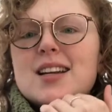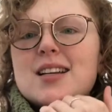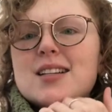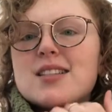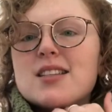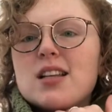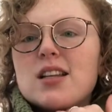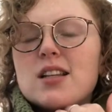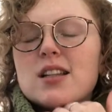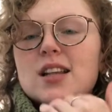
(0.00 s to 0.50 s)
It's
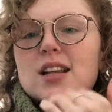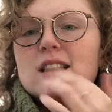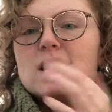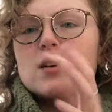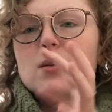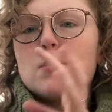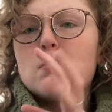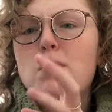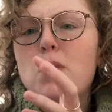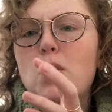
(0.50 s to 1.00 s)
good, like
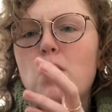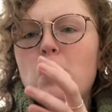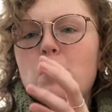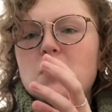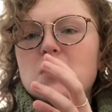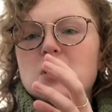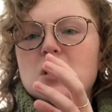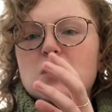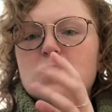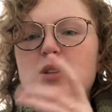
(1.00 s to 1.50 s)
the modem
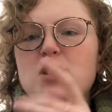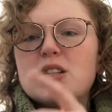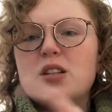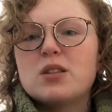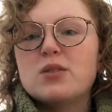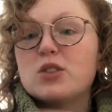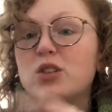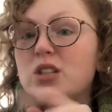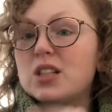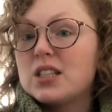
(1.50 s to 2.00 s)
is gonna be
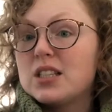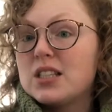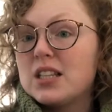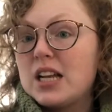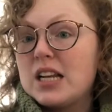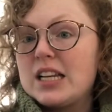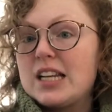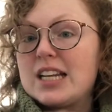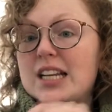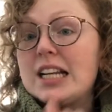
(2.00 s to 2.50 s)
delivered this
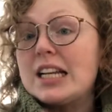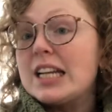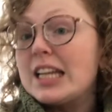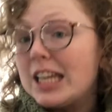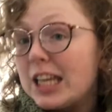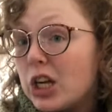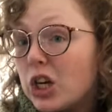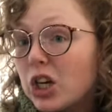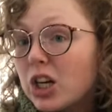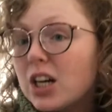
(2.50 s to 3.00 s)
Sunday
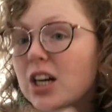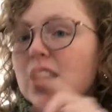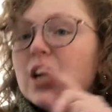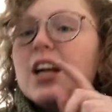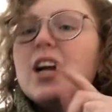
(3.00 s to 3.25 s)
here,